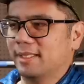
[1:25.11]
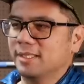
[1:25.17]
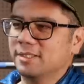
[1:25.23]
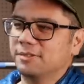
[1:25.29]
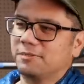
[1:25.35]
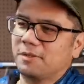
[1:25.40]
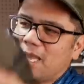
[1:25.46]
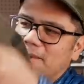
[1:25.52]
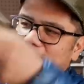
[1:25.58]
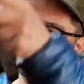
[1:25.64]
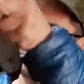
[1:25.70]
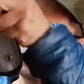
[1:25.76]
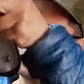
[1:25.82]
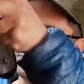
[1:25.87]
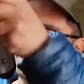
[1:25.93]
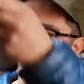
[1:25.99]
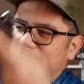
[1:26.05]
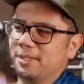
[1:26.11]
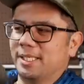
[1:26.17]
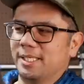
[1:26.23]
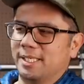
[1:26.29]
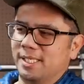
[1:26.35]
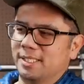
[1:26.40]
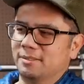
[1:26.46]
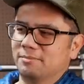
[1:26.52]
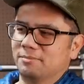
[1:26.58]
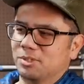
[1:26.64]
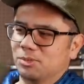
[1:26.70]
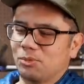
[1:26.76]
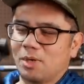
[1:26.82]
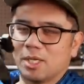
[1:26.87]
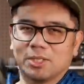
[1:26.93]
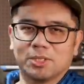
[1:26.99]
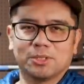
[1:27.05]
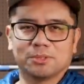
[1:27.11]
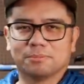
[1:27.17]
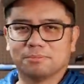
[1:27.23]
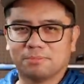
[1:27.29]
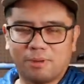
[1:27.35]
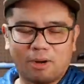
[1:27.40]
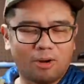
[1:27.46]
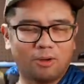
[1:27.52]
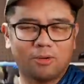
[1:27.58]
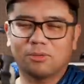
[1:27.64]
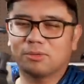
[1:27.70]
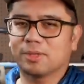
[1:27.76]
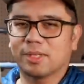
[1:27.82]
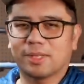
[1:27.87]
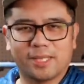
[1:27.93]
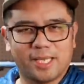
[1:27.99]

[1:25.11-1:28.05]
This flap opens up and it can swallow all the